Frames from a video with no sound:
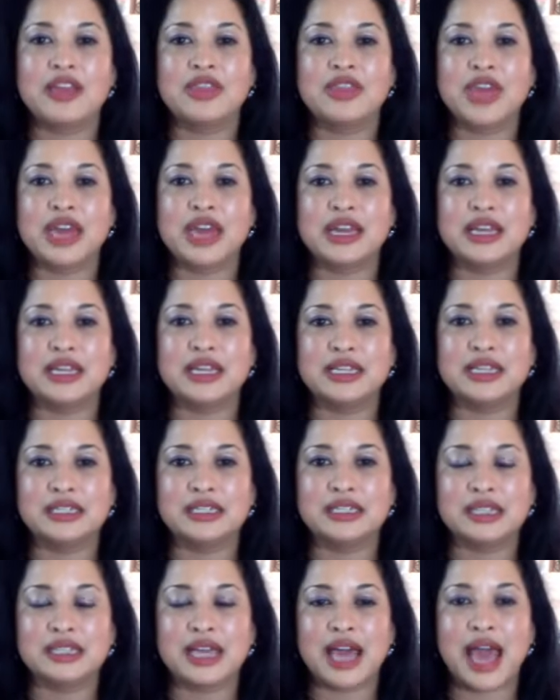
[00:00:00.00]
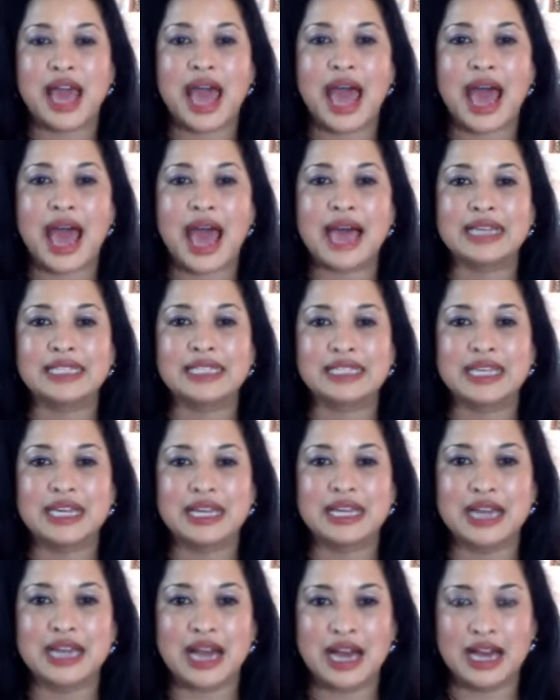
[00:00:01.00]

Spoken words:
that is asking